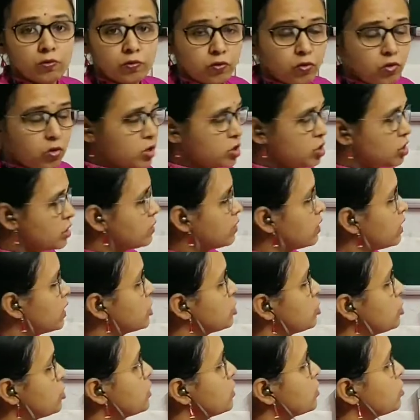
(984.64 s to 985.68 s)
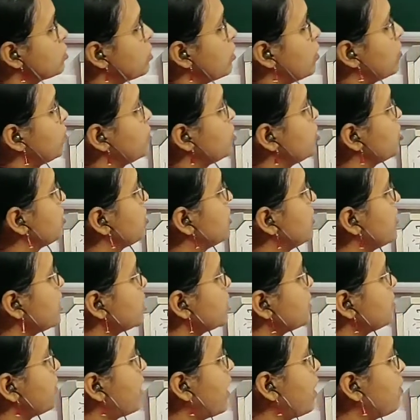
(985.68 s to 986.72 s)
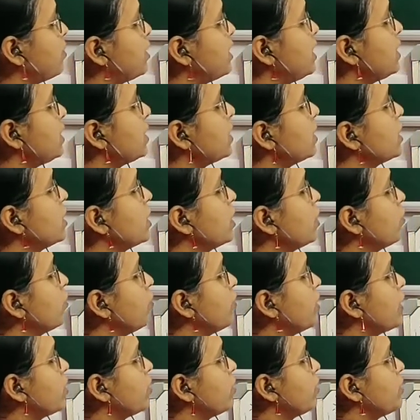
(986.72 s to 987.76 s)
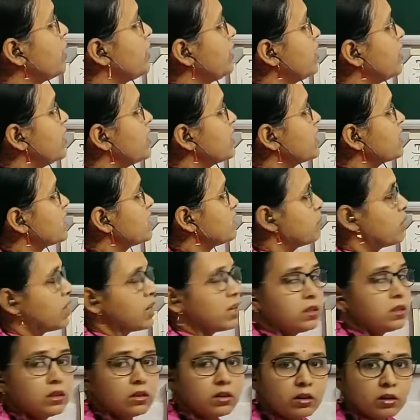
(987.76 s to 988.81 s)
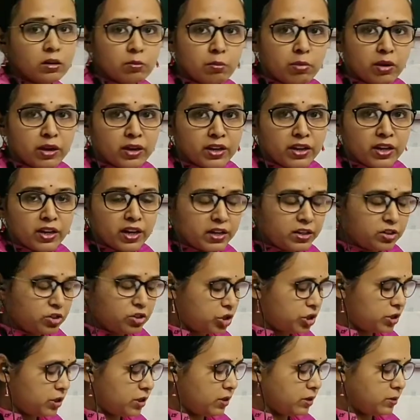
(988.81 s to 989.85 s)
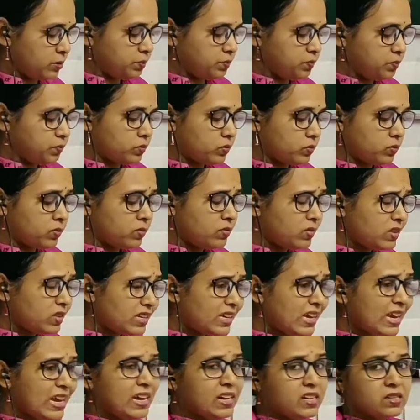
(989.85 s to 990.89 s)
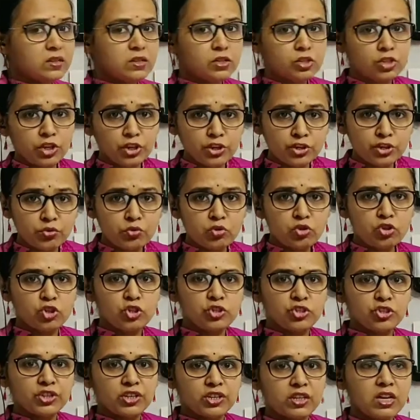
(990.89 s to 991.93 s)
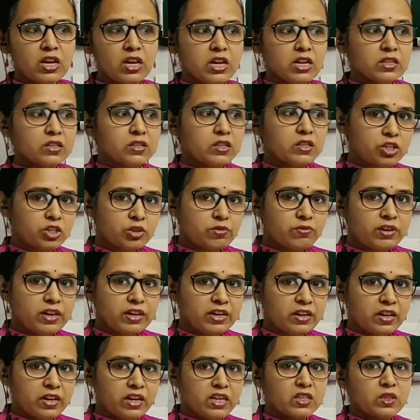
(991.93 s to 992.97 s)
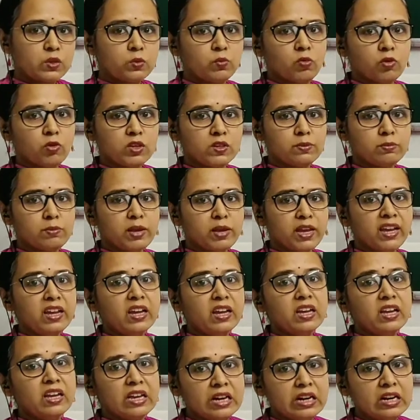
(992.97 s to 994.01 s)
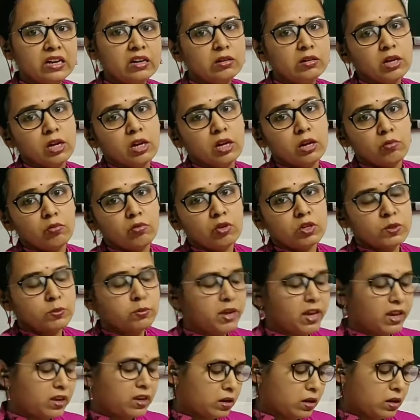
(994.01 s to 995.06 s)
of Chitre's family were witnessed by the banyan tree. And such a huge tree, such a witness was being killed, was being massacred.